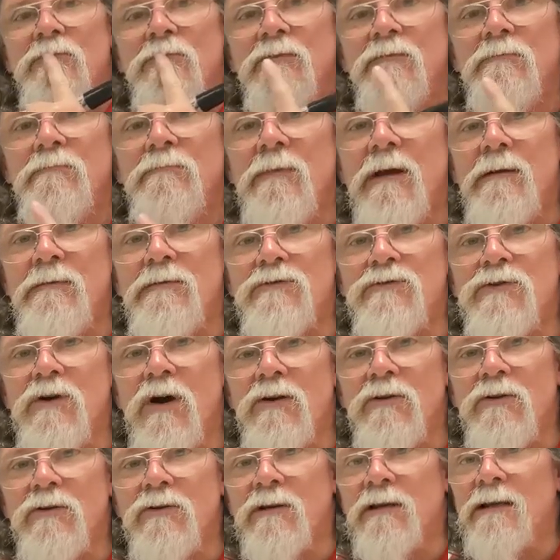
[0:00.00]
maybe draw
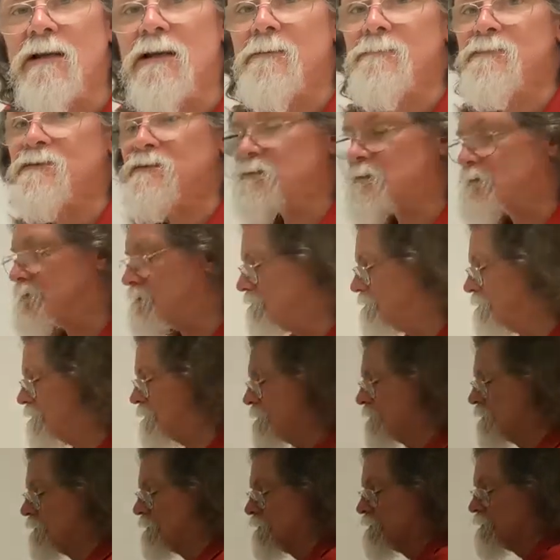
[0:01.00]
your lips.
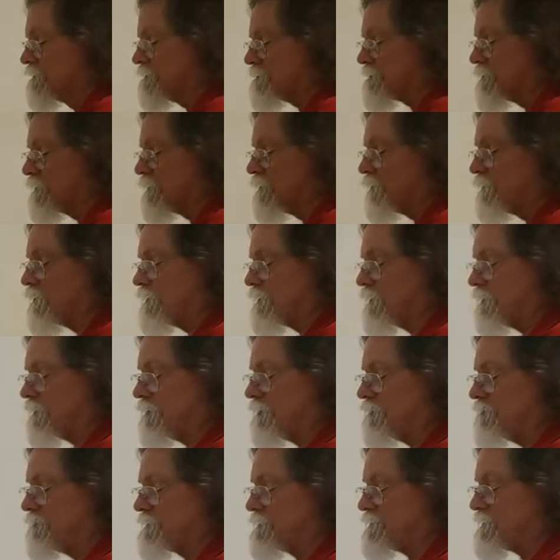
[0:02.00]
So
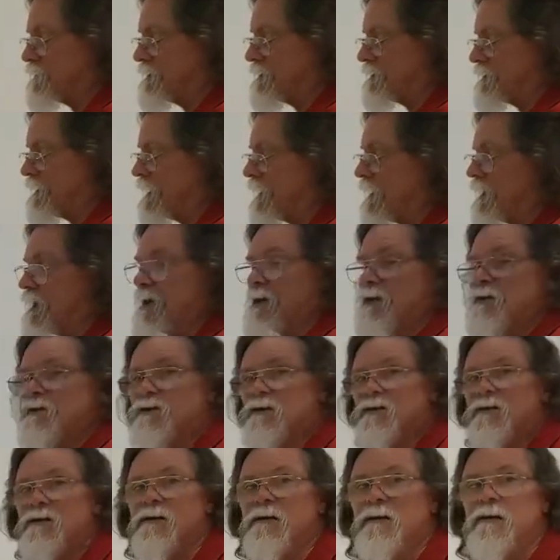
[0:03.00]
between the
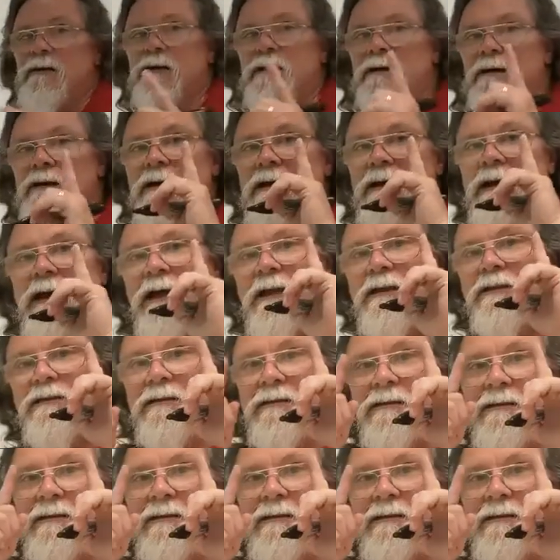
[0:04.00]
edge and